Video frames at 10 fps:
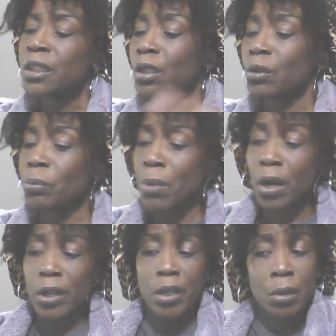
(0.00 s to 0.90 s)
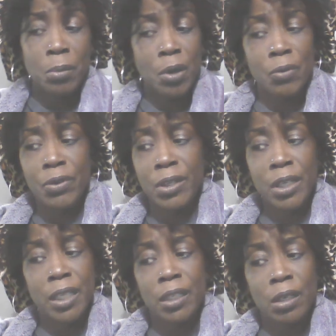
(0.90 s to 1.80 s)
So Margaret come over
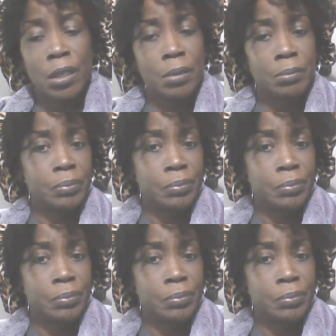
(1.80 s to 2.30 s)
and